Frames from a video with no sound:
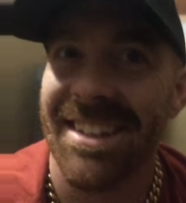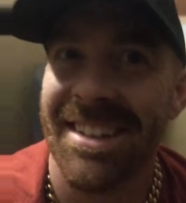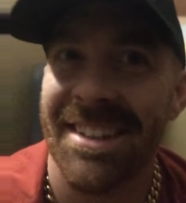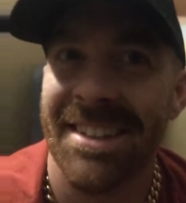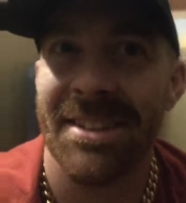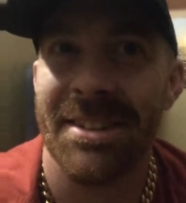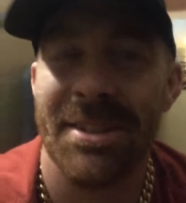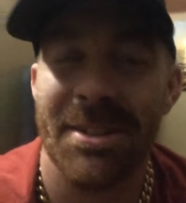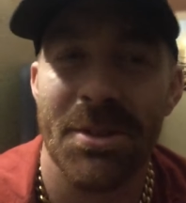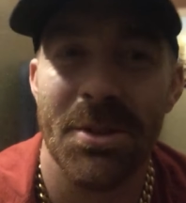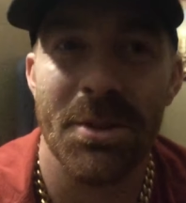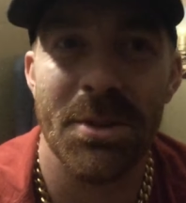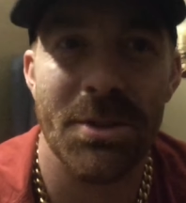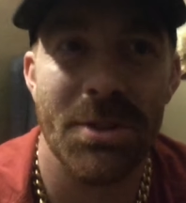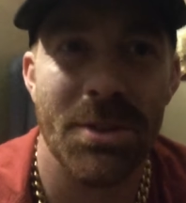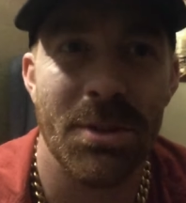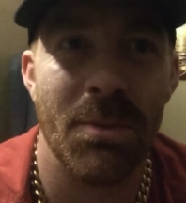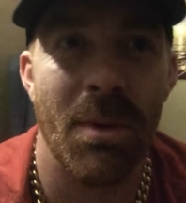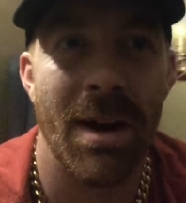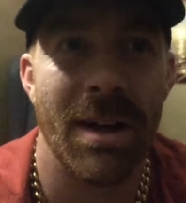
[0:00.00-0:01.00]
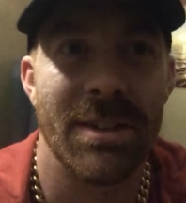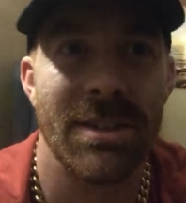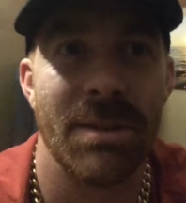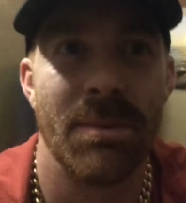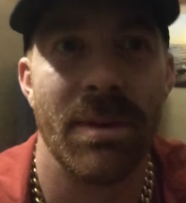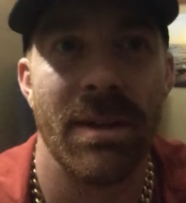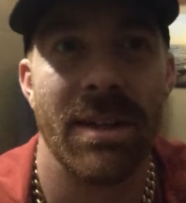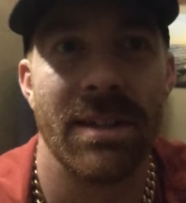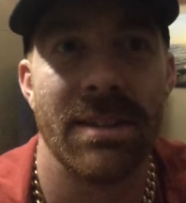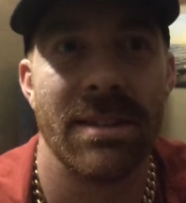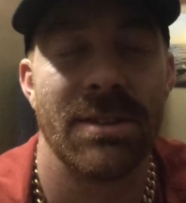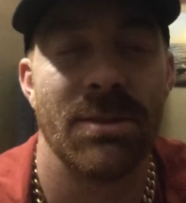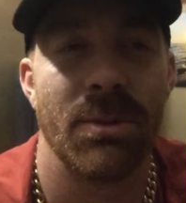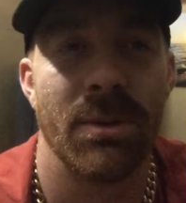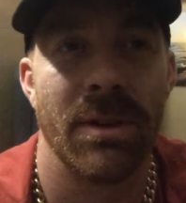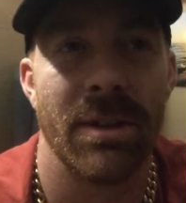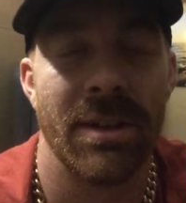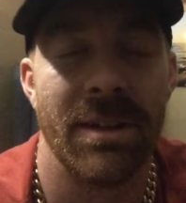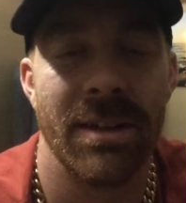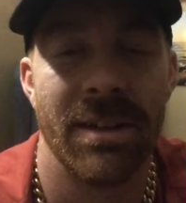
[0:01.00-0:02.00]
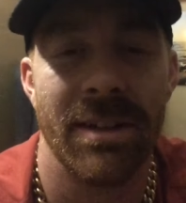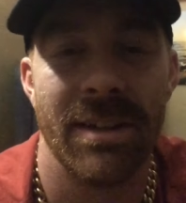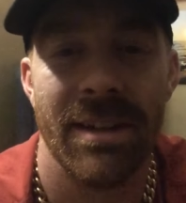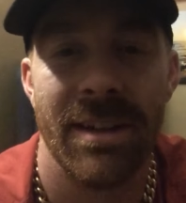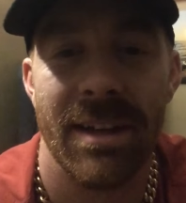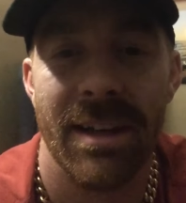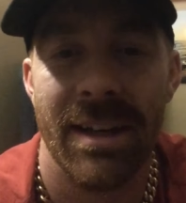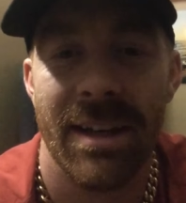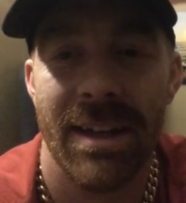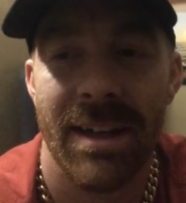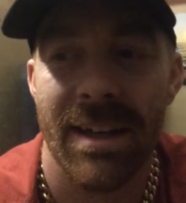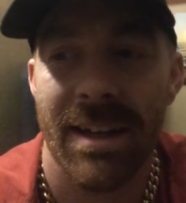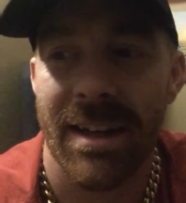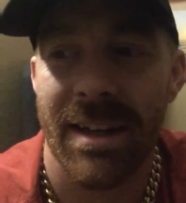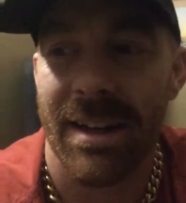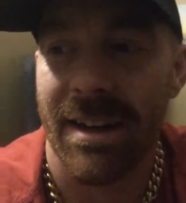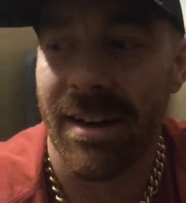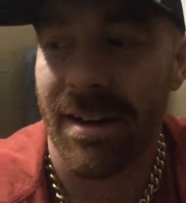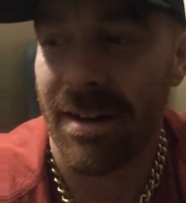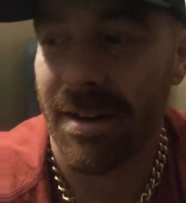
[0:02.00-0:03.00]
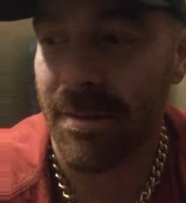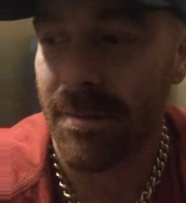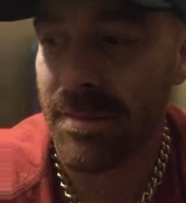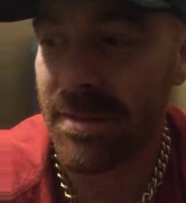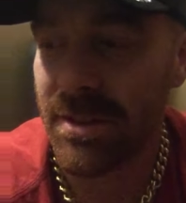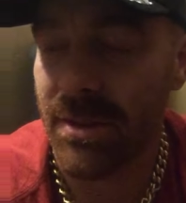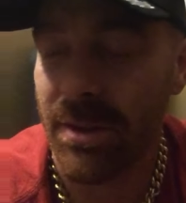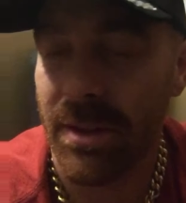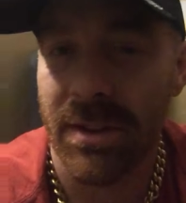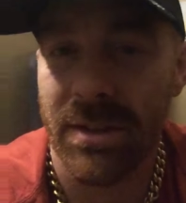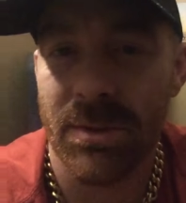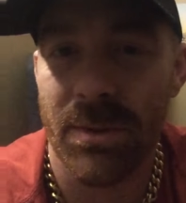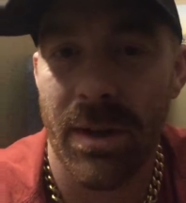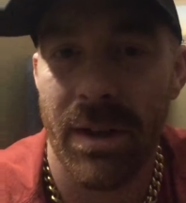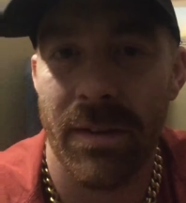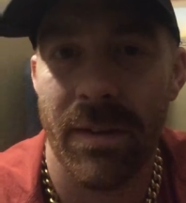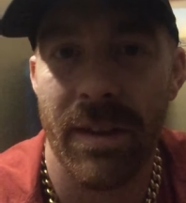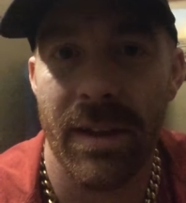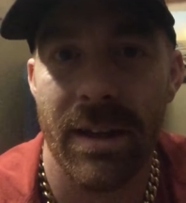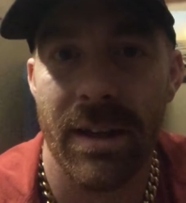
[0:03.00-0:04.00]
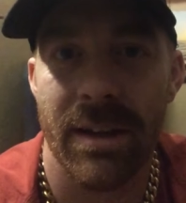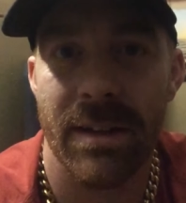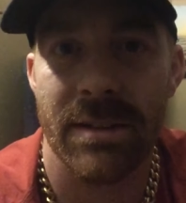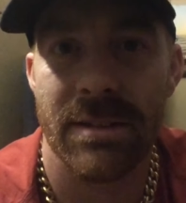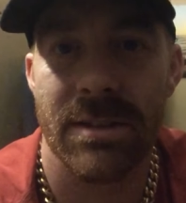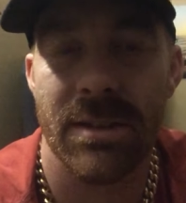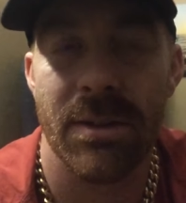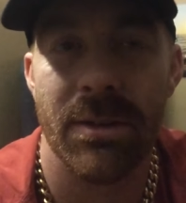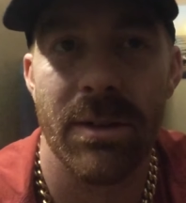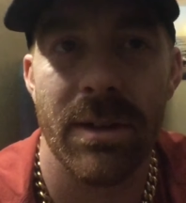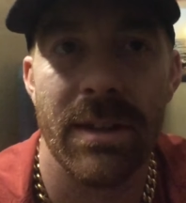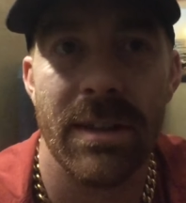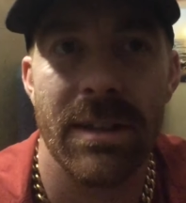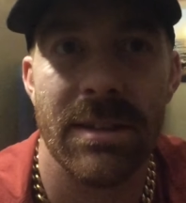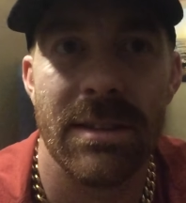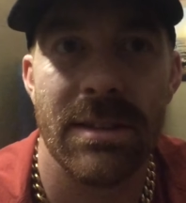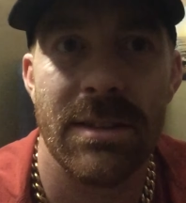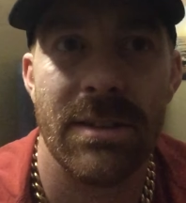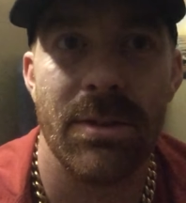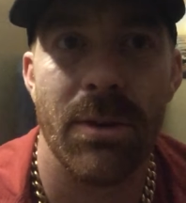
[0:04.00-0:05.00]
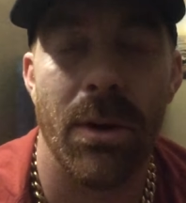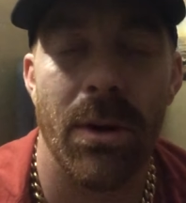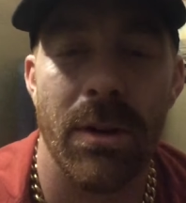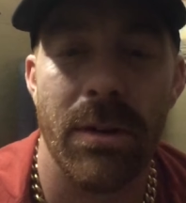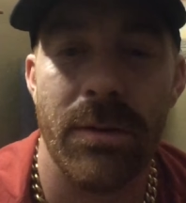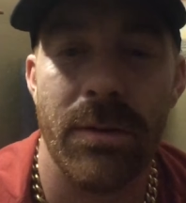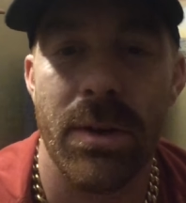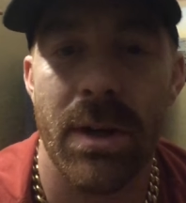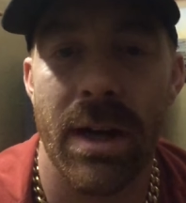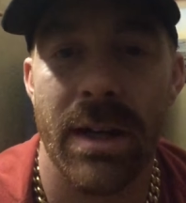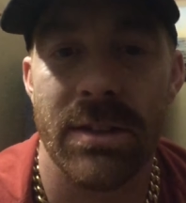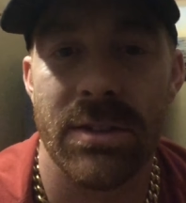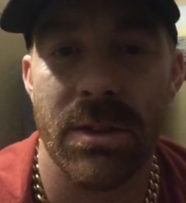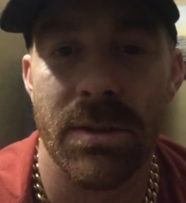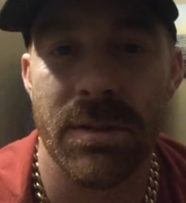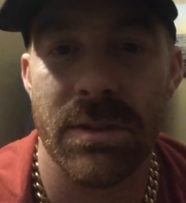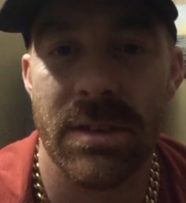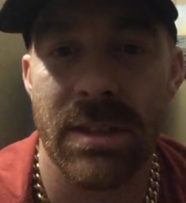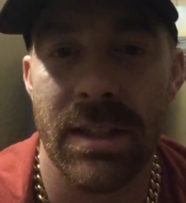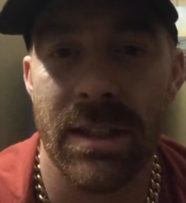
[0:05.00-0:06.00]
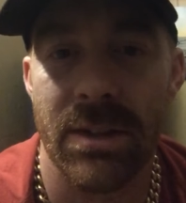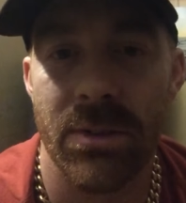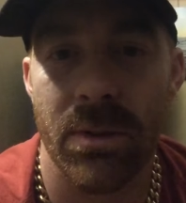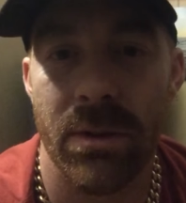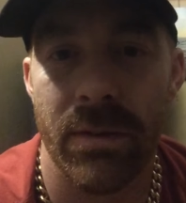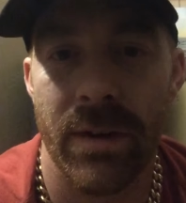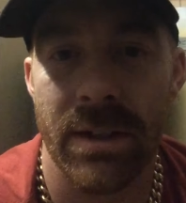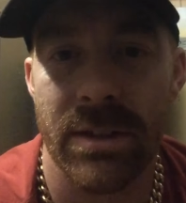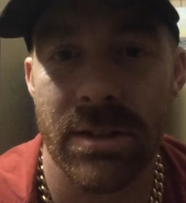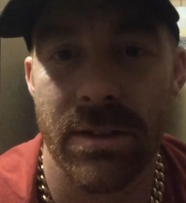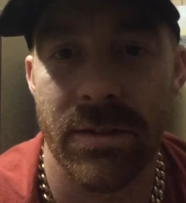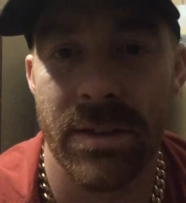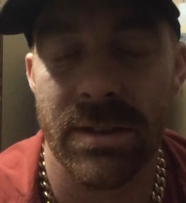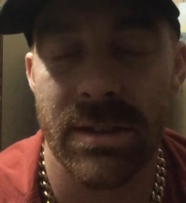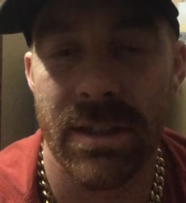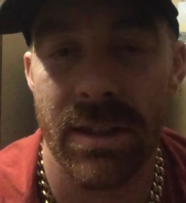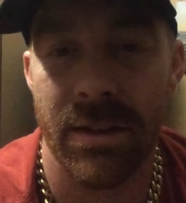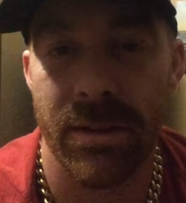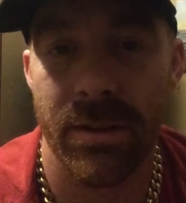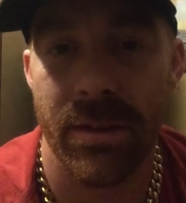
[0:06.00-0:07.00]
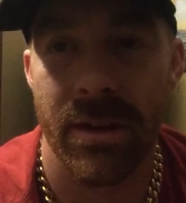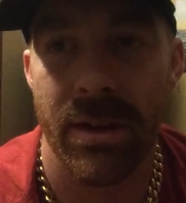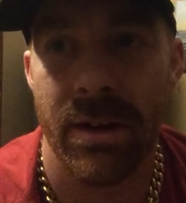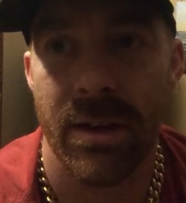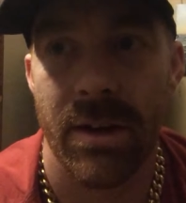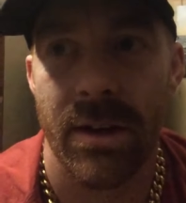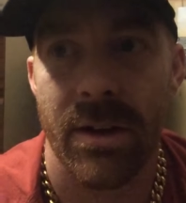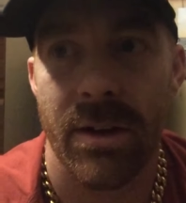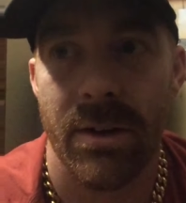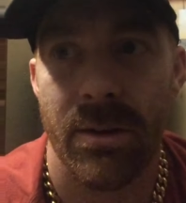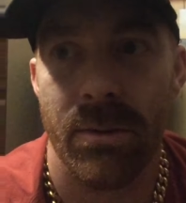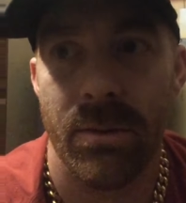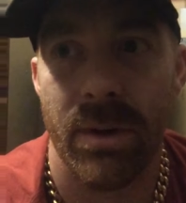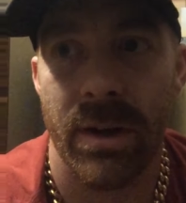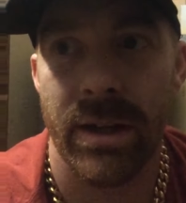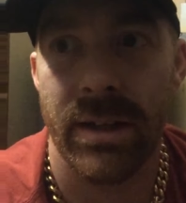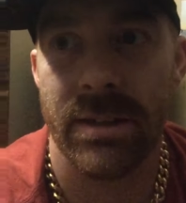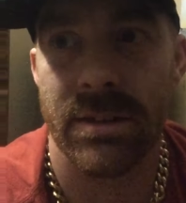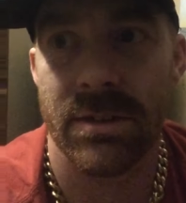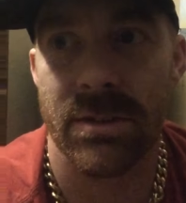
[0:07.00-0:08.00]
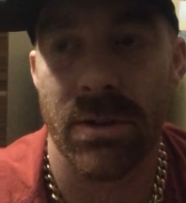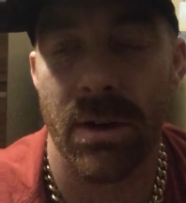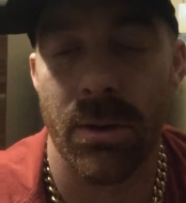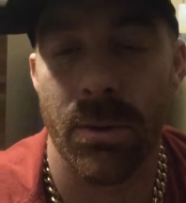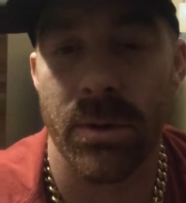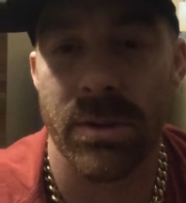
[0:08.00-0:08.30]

you, you should watch it because it's really good. Um, so here's what I think. So, and this is to all of you guys who've seen The Revenge of the Sith, right? Star